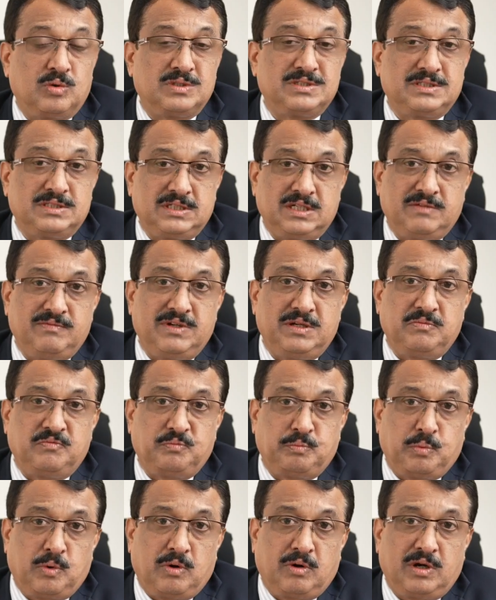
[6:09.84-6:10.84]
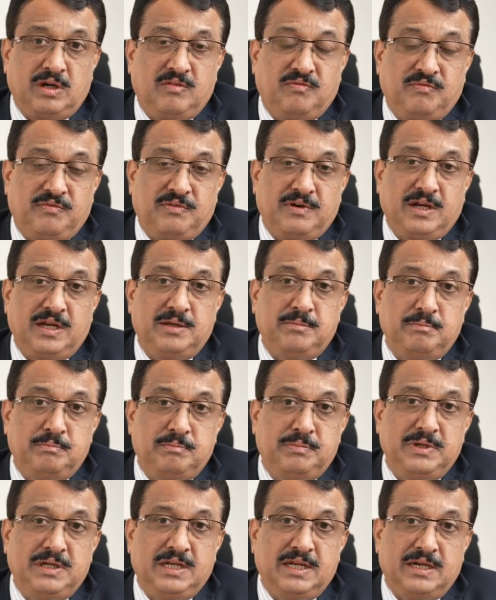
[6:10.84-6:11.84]

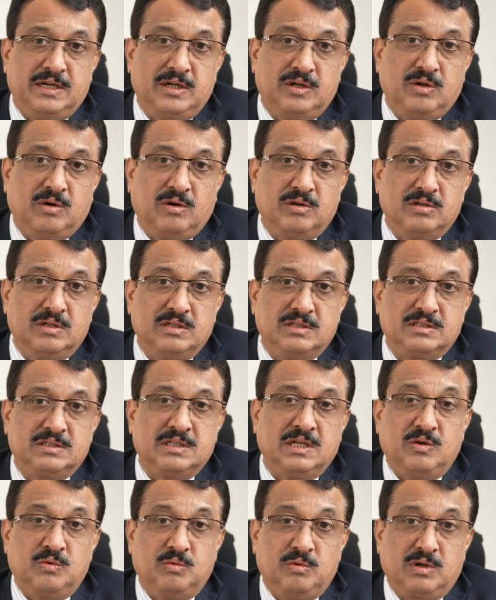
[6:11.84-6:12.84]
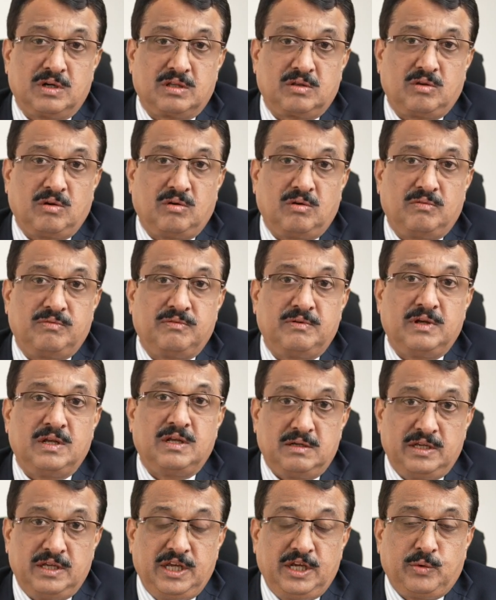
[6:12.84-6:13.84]
$7.5 billion worth
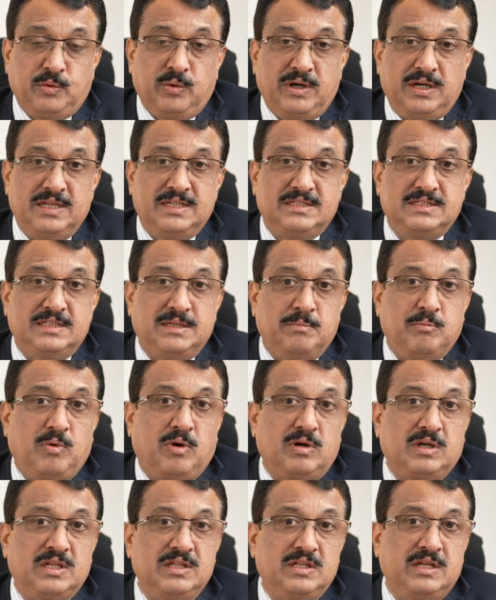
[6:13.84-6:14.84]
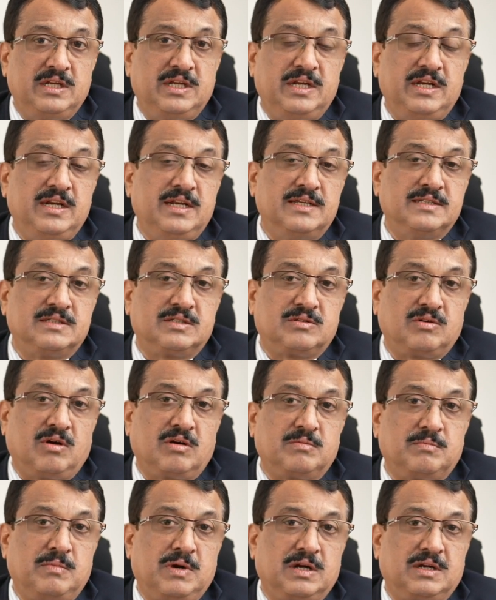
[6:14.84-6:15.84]
of equities they bought in the Indian
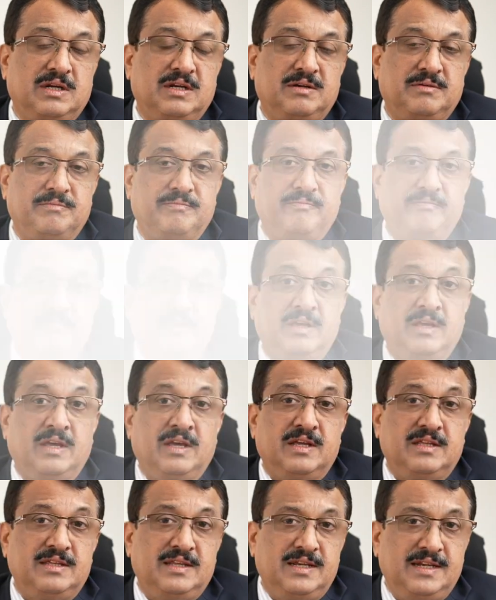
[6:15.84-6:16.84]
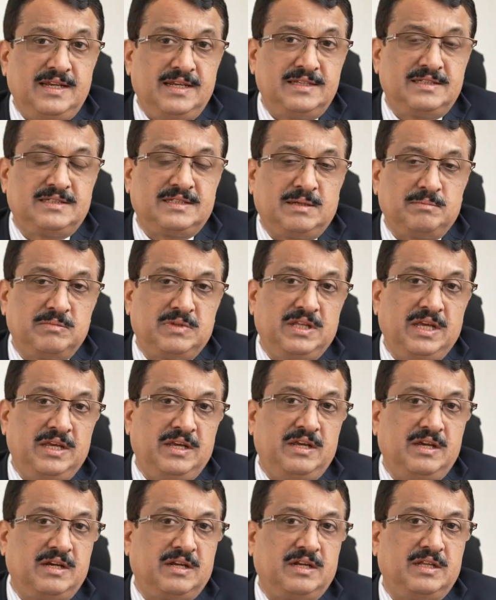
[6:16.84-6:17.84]
stock market. There is something
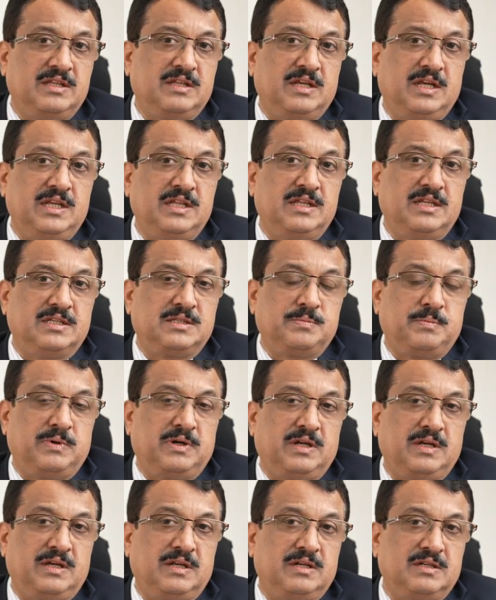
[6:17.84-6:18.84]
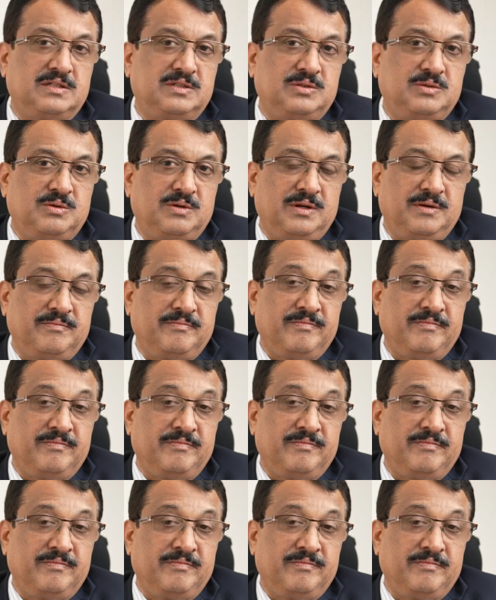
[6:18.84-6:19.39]
here in this particular story.